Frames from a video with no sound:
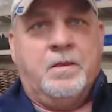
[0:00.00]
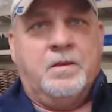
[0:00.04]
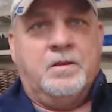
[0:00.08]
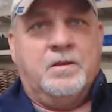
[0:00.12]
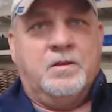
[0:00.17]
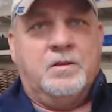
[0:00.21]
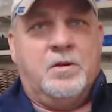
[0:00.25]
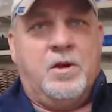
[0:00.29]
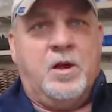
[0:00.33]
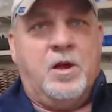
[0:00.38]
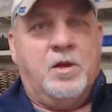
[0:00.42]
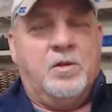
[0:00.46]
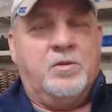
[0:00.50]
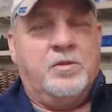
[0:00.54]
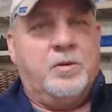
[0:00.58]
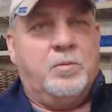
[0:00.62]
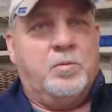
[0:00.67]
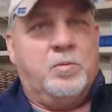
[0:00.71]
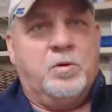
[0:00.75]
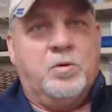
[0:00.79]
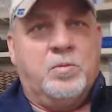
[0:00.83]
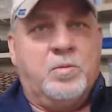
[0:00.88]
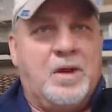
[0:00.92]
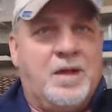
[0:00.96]
all of
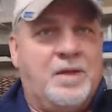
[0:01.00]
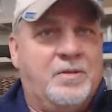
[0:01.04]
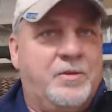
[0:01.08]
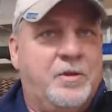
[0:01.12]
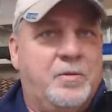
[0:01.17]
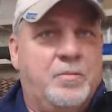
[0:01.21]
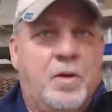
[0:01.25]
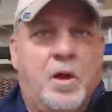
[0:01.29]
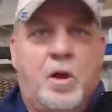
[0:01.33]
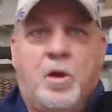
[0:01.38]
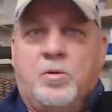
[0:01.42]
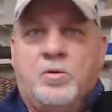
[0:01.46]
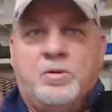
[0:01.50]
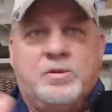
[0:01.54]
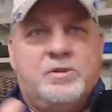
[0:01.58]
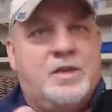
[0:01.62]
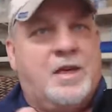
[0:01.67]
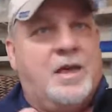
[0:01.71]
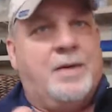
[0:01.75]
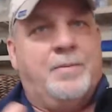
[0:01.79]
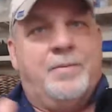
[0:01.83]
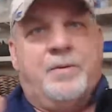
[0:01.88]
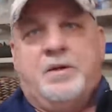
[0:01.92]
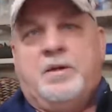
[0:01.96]
them, we're around them all the
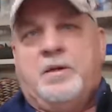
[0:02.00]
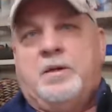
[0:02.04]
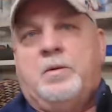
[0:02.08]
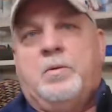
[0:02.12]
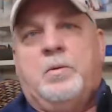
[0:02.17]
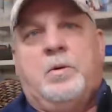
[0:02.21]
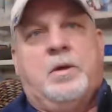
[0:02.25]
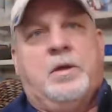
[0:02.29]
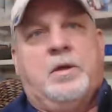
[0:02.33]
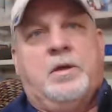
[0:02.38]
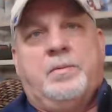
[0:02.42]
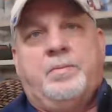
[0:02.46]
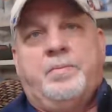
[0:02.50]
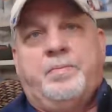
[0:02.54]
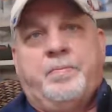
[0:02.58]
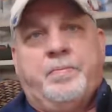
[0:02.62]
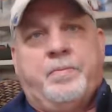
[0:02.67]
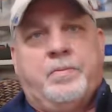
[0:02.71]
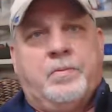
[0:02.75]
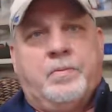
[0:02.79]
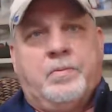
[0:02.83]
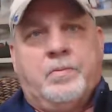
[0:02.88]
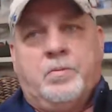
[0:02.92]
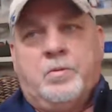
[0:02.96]
time anyway
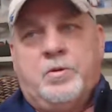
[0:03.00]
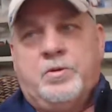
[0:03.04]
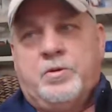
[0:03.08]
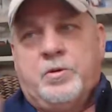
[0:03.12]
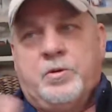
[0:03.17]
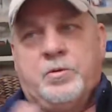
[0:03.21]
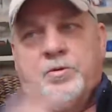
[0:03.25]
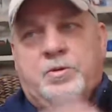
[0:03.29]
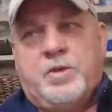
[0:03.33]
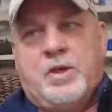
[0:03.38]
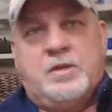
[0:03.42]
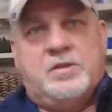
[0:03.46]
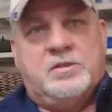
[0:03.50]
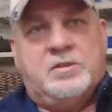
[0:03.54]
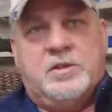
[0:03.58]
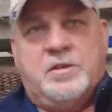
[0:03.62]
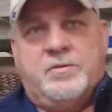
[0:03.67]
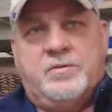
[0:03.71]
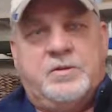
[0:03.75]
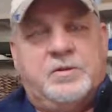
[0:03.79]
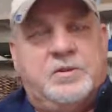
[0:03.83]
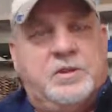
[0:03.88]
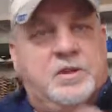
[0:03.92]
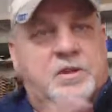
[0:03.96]
with their
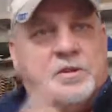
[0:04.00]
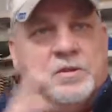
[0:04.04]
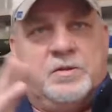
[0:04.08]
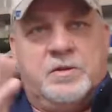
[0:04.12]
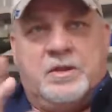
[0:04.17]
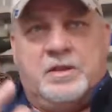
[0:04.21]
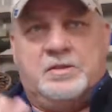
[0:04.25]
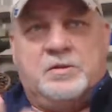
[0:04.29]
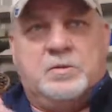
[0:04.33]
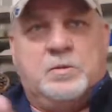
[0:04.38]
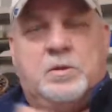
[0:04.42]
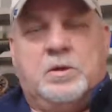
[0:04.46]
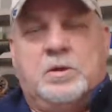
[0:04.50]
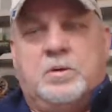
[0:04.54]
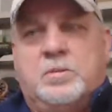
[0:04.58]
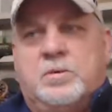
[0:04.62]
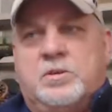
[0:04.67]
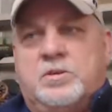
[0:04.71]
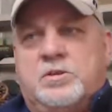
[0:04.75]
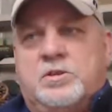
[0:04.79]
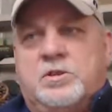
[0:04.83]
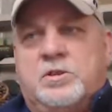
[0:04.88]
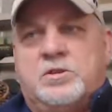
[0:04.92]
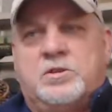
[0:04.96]
Thanksgiving dinner. That's the way it
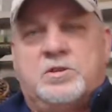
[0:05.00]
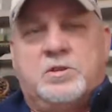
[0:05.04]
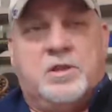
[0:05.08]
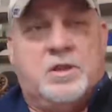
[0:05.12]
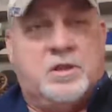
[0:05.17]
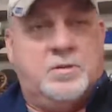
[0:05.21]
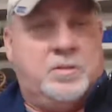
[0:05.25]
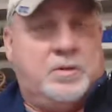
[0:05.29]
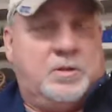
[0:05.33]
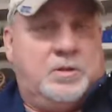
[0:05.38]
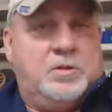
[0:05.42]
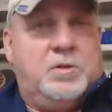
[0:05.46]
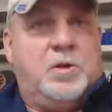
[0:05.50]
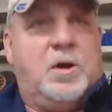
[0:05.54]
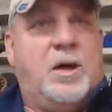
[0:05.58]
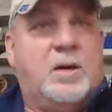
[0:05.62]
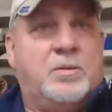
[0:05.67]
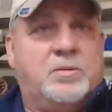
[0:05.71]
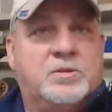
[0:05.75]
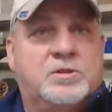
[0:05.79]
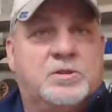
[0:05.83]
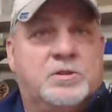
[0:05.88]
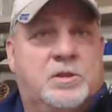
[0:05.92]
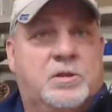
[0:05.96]
was yesterday. But, I
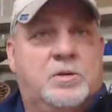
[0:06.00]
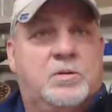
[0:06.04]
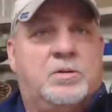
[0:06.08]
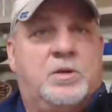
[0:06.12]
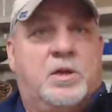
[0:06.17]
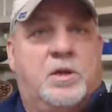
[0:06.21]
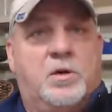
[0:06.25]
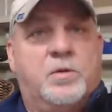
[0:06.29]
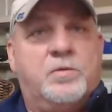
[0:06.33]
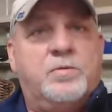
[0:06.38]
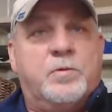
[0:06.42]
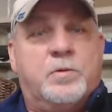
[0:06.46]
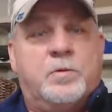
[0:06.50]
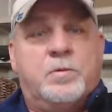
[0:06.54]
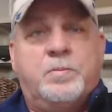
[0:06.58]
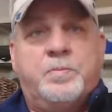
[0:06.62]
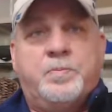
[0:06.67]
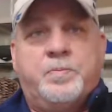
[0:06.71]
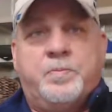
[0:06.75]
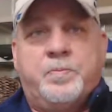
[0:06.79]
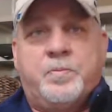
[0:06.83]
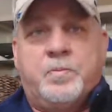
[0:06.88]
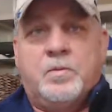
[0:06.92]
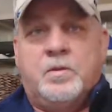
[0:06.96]
was still careful.
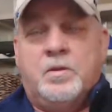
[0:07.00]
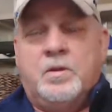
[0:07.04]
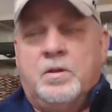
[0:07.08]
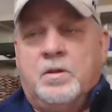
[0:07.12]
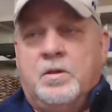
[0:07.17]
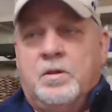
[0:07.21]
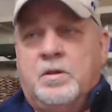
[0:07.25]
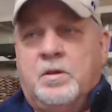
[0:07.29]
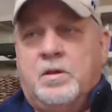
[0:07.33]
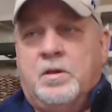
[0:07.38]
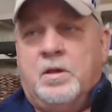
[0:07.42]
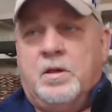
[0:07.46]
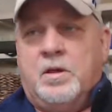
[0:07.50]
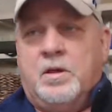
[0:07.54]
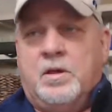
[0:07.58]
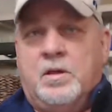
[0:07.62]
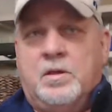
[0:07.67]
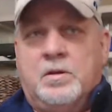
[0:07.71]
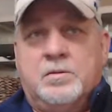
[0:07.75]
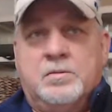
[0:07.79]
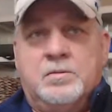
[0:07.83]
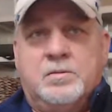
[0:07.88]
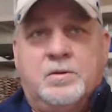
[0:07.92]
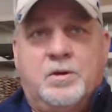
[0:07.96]

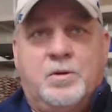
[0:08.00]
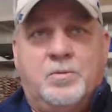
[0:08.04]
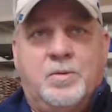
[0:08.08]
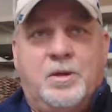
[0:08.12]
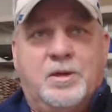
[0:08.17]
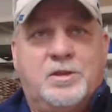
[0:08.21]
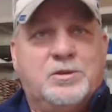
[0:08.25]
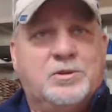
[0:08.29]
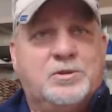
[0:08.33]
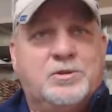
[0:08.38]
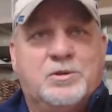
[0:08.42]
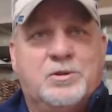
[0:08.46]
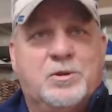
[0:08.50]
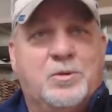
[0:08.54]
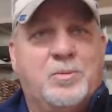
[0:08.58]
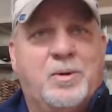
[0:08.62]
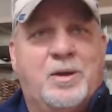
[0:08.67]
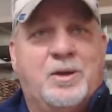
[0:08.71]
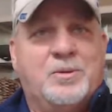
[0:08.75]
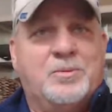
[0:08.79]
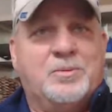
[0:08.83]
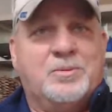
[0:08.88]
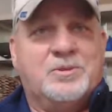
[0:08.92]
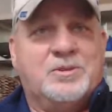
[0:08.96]
Making sure
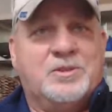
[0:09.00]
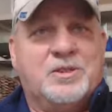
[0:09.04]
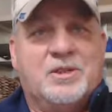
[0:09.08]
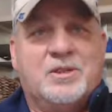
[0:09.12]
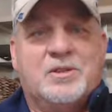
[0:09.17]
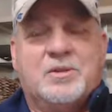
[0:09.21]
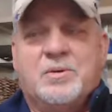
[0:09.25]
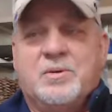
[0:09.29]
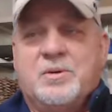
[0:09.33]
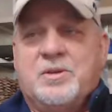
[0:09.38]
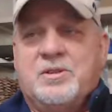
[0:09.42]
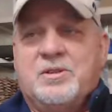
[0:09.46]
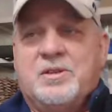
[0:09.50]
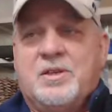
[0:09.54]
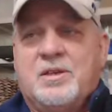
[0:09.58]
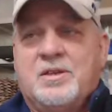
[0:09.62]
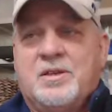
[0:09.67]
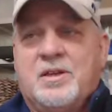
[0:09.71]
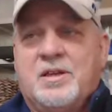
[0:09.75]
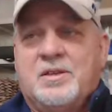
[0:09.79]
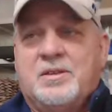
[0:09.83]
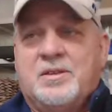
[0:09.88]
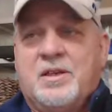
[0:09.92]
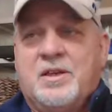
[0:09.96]
nobody was sick or anything
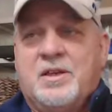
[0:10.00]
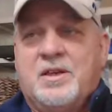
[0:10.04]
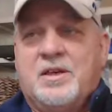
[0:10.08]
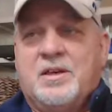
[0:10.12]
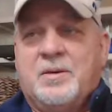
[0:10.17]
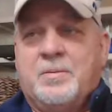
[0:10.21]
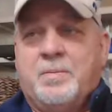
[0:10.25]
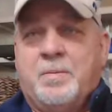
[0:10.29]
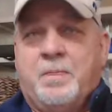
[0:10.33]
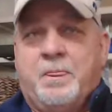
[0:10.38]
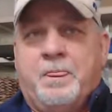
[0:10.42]
like that.